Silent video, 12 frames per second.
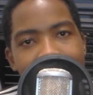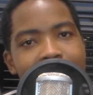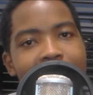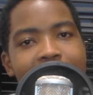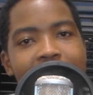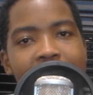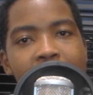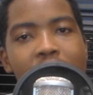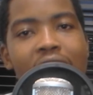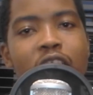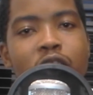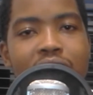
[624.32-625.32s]
in,
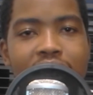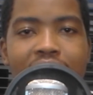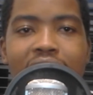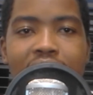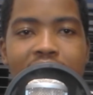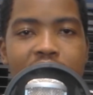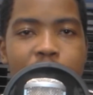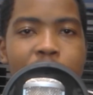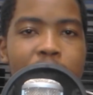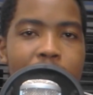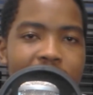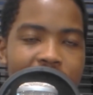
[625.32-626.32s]
and you're saying that these
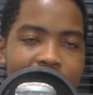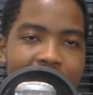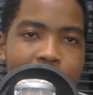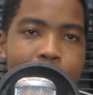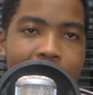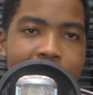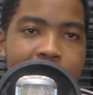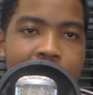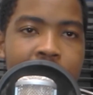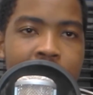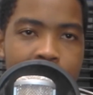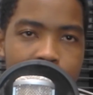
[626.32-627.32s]
people must find money
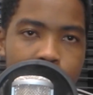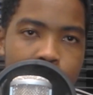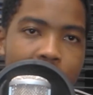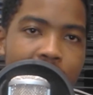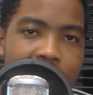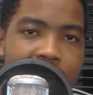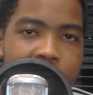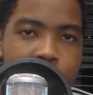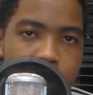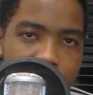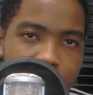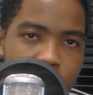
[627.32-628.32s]
to try and
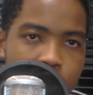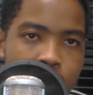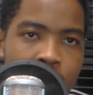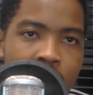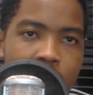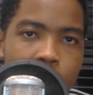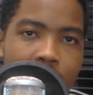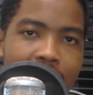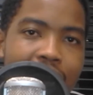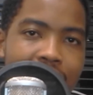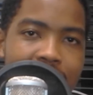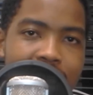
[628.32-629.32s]
educate you, you gotta
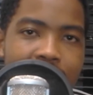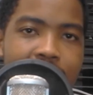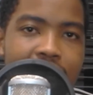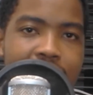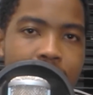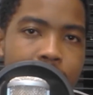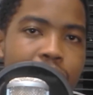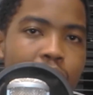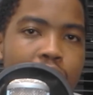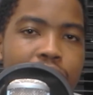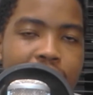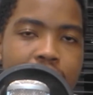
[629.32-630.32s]
understand that some of
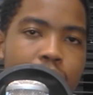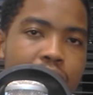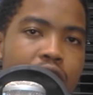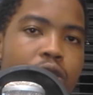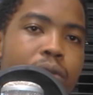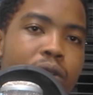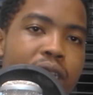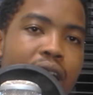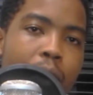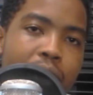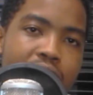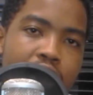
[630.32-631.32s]
those funds will need to be
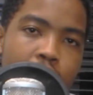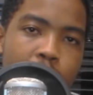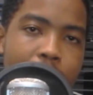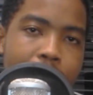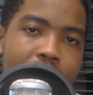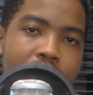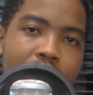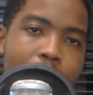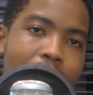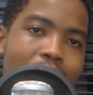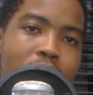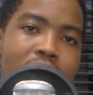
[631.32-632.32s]
redirected to rebuild the
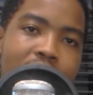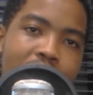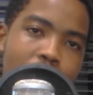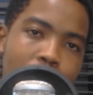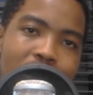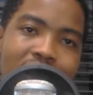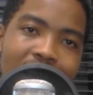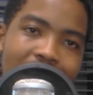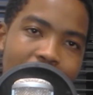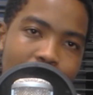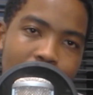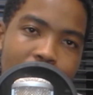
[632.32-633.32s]
building that you
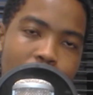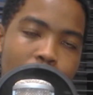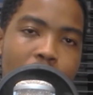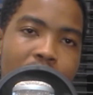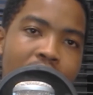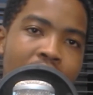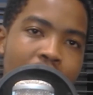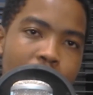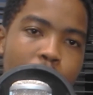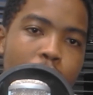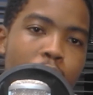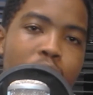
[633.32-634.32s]
decided to destroy.
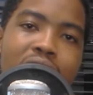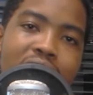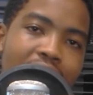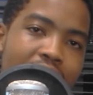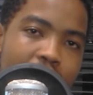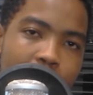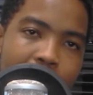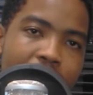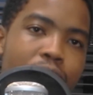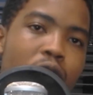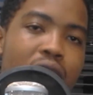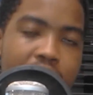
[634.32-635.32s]
So you decided to be
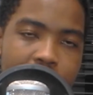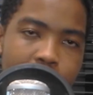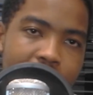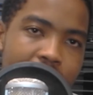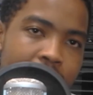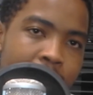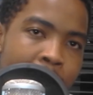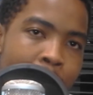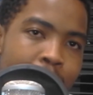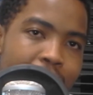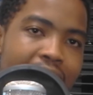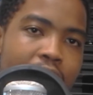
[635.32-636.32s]
foolish with it.
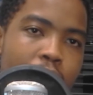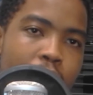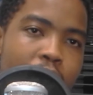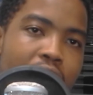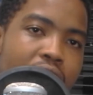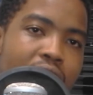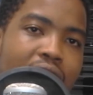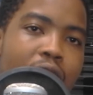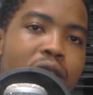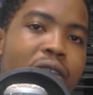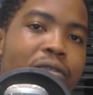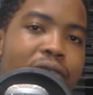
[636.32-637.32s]
And you're
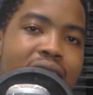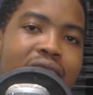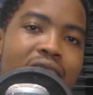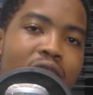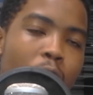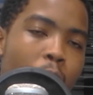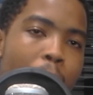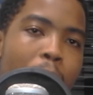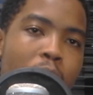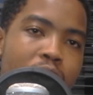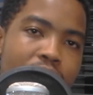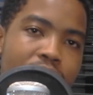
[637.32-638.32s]
now defeating the whole
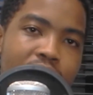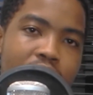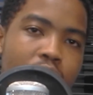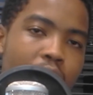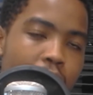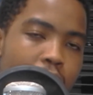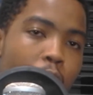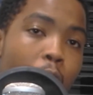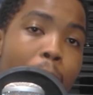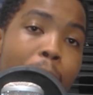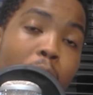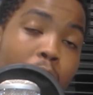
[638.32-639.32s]
point of the struggle. The
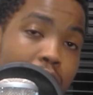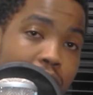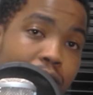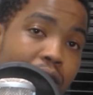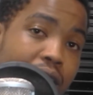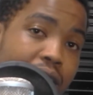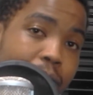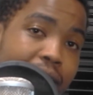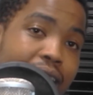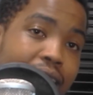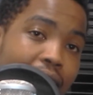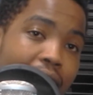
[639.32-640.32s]
whole point of what is
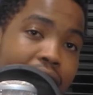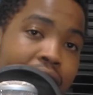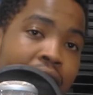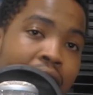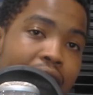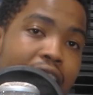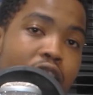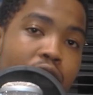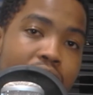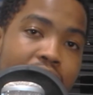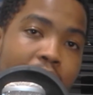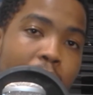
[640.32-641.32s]
being done is to
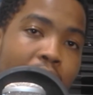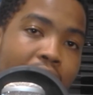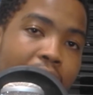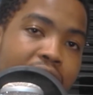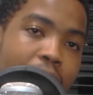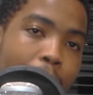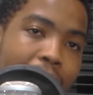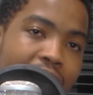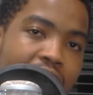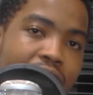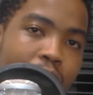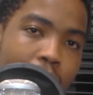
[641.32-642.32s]
say it's a
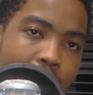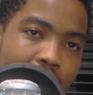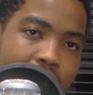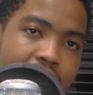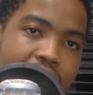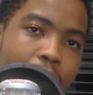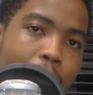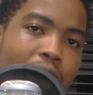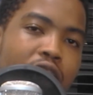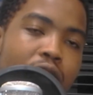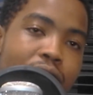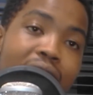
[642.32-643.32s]
peaceful march. It's a
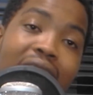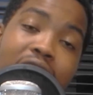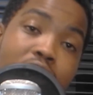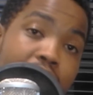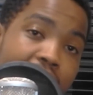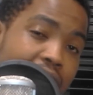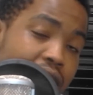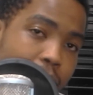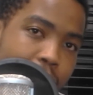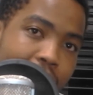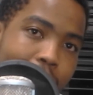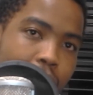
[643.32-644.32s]
march of educated
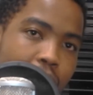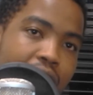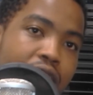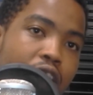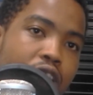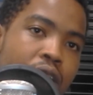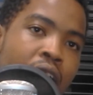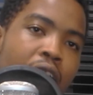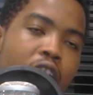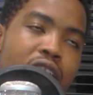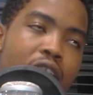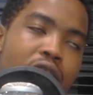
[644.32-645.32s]
people. Let's not,
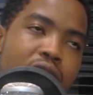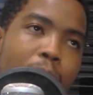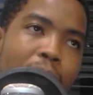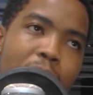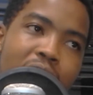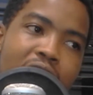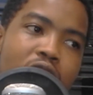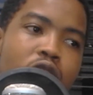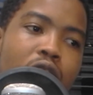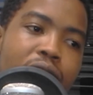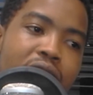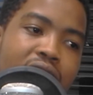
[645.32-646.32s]
because I always tell people the history
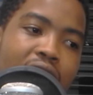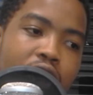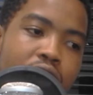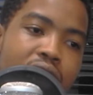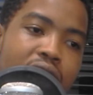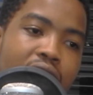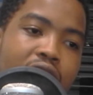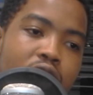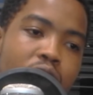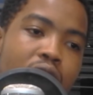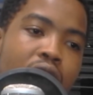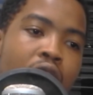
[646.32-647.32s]
of this country is a
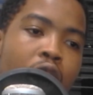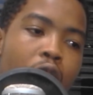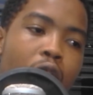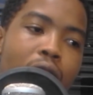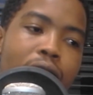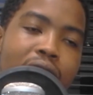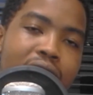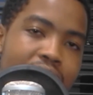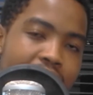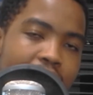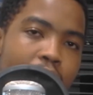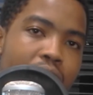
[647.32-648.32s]
history of
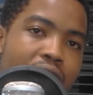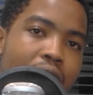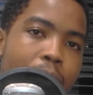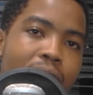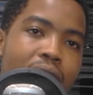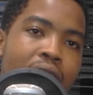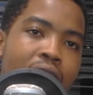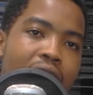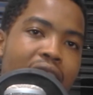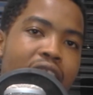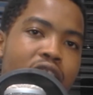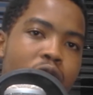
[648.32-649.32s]
unskilled labor, a
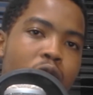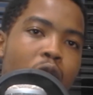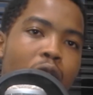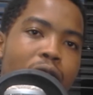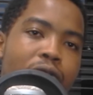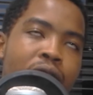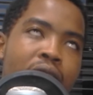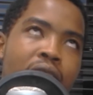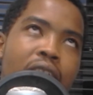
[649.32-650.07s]
history of,